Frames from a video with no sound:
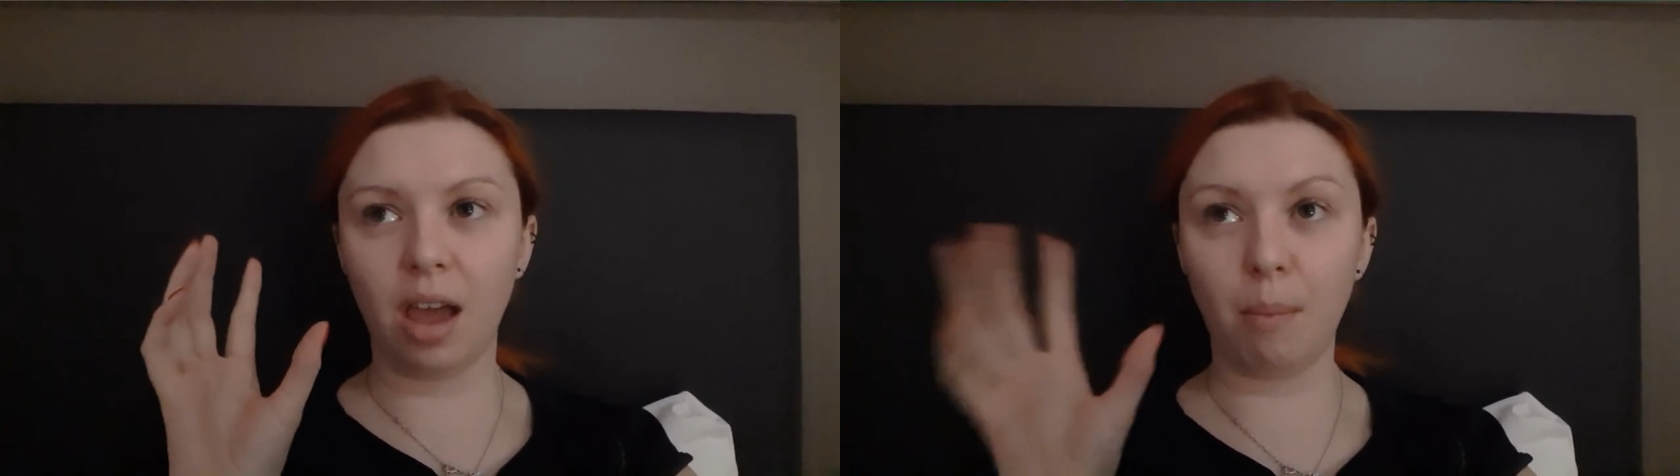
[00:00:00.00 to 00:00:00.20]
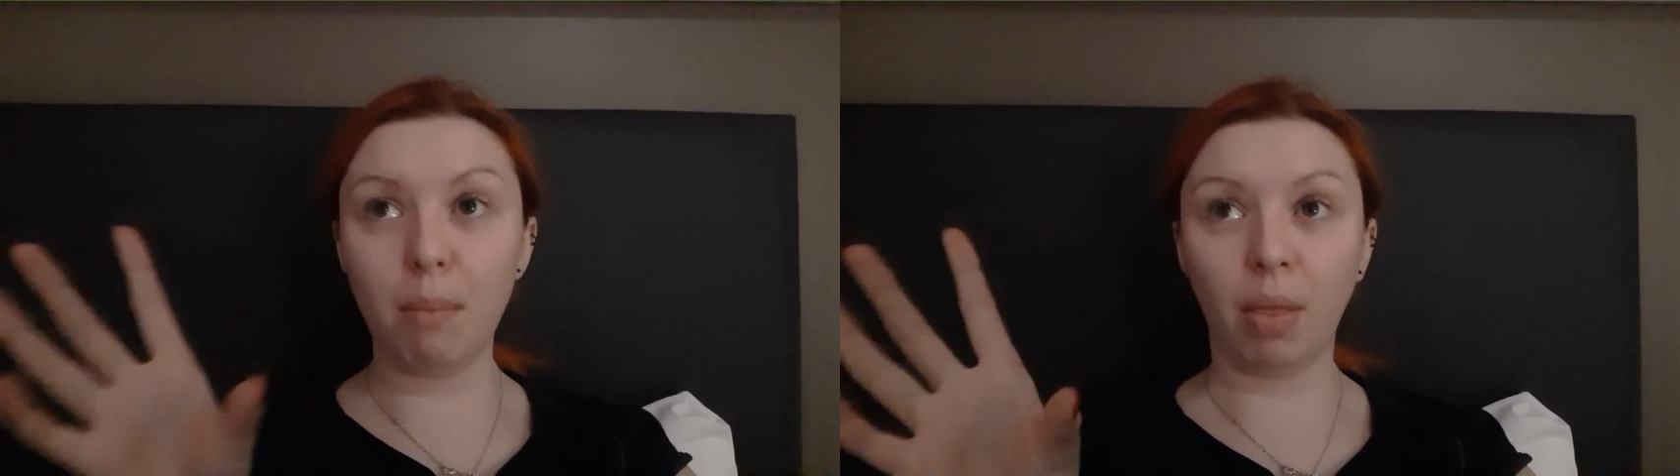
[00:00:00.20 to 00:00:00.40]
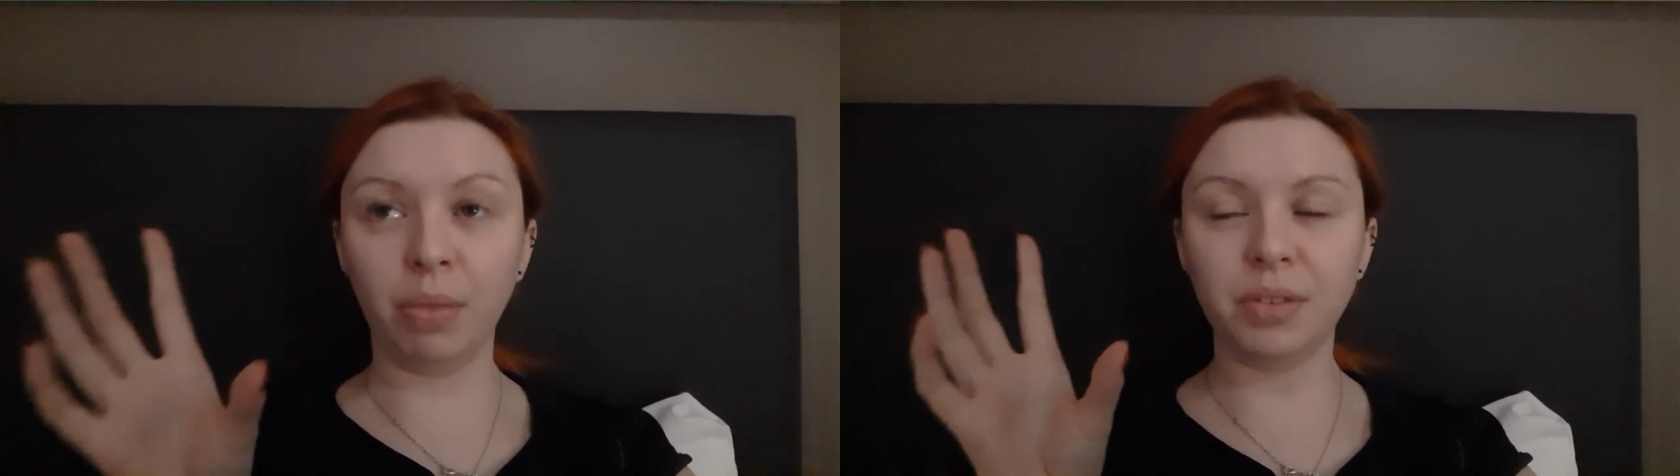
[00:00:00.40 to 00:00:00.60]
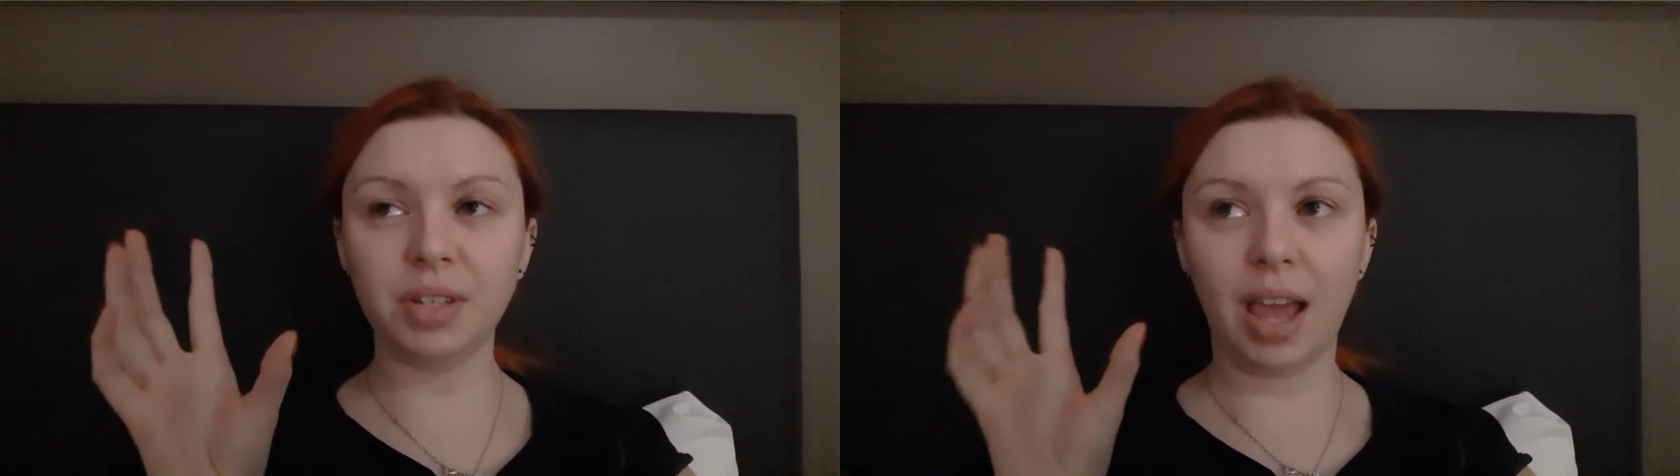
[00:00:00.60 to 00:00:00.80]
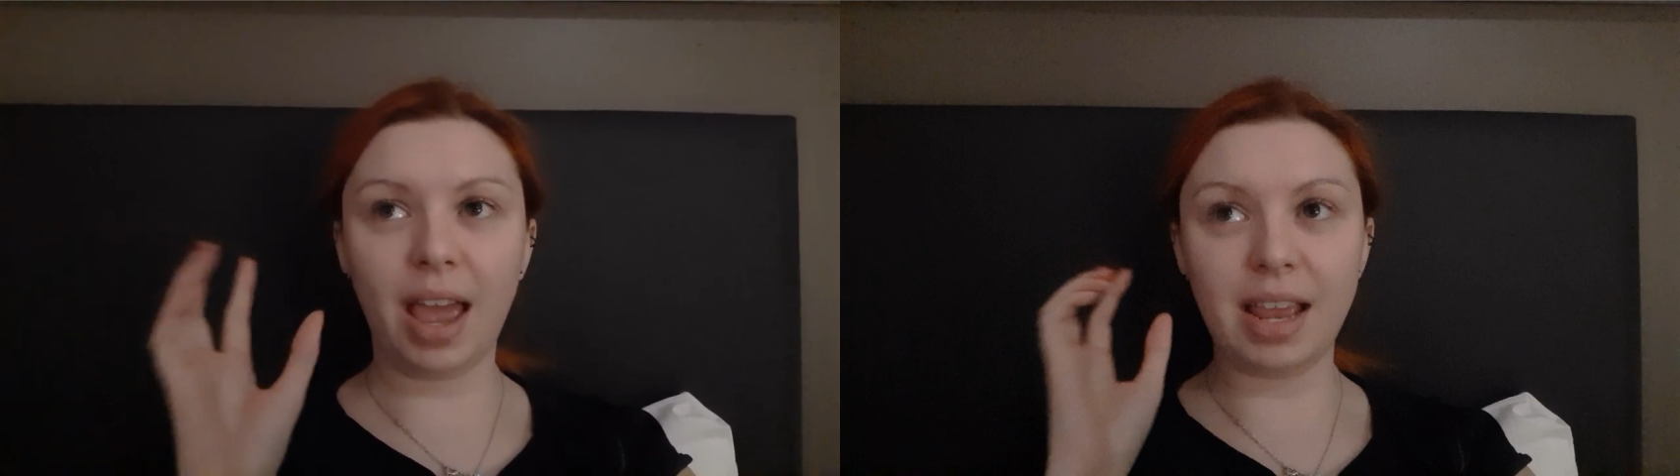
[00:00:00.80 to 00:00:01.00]

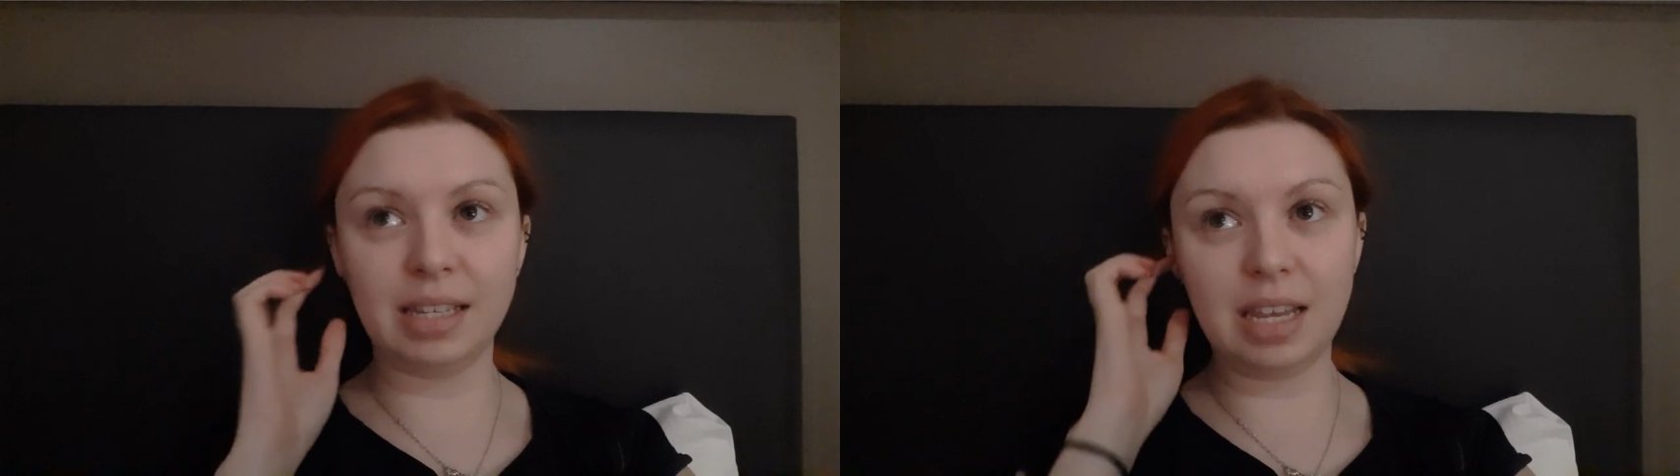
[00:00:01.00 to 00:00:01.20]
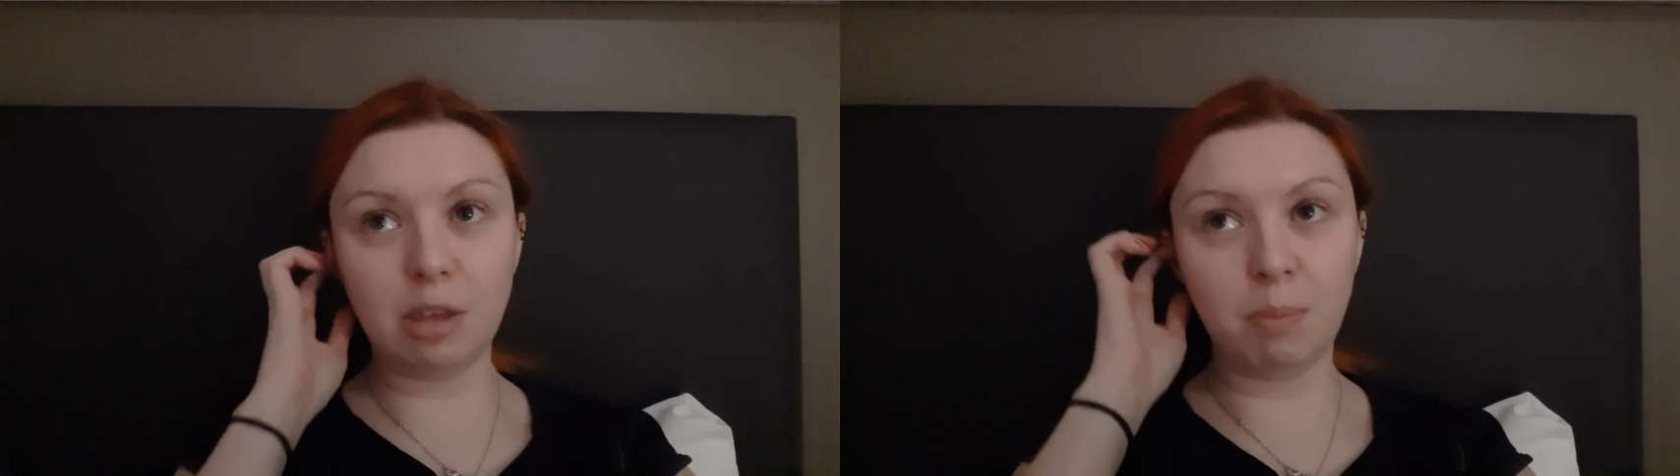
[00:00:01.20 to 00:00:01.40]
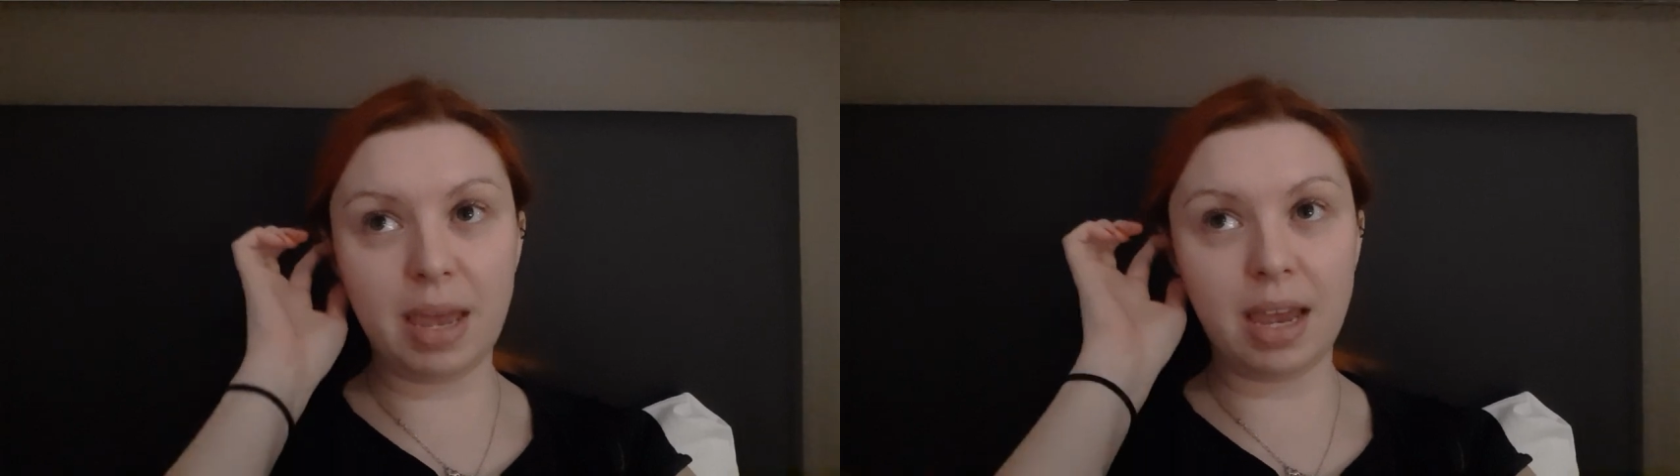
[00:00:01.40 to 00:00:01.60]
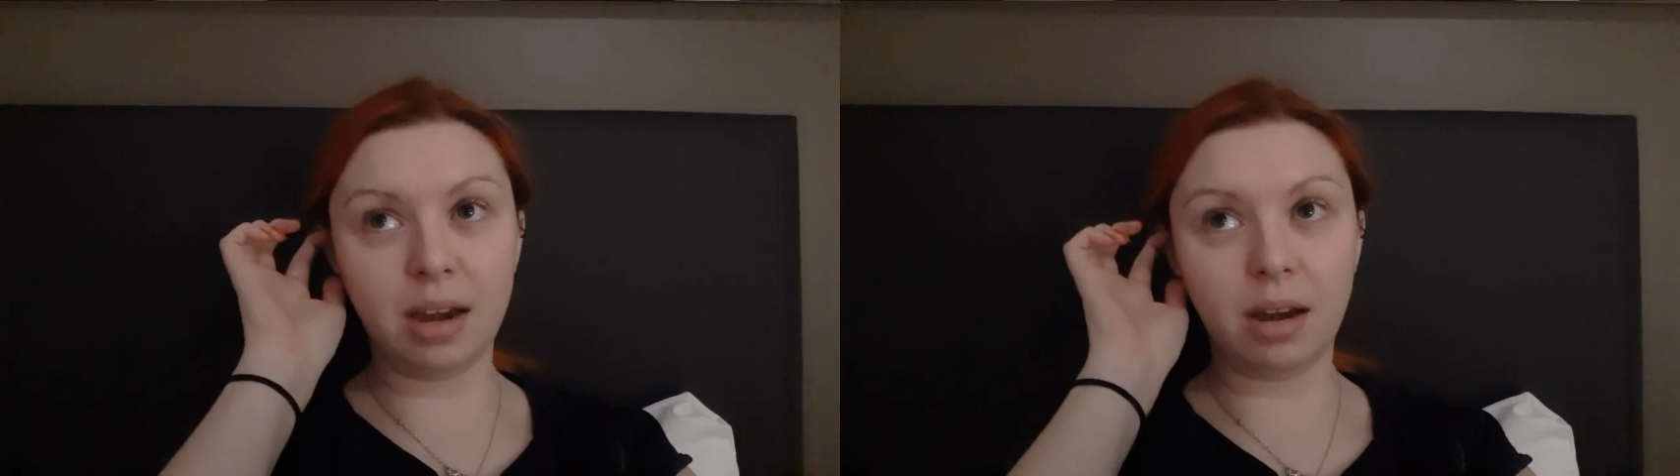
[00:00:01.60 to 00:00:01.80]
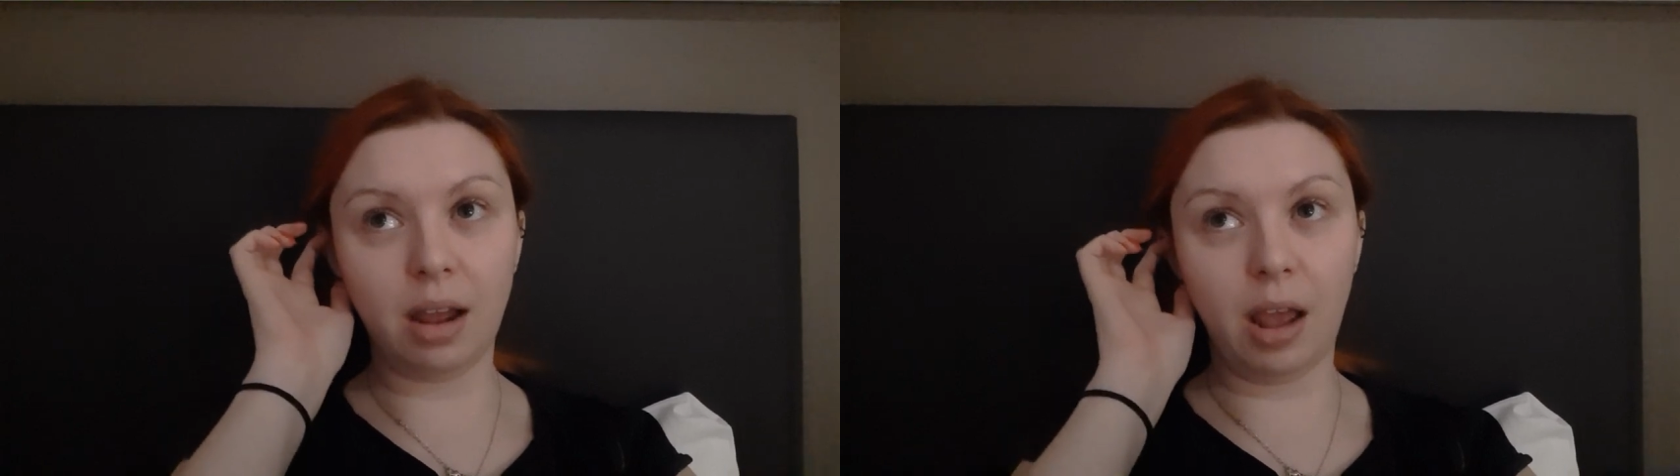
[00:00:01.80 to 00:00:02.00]
months, is either
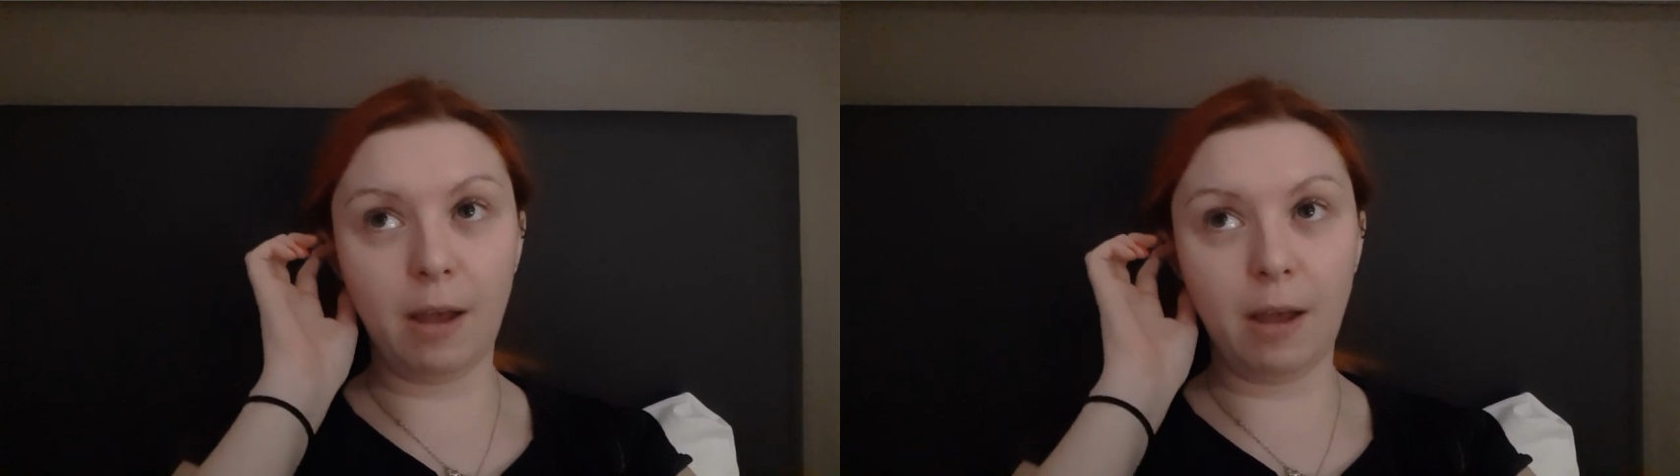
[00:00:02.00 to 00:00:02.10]
been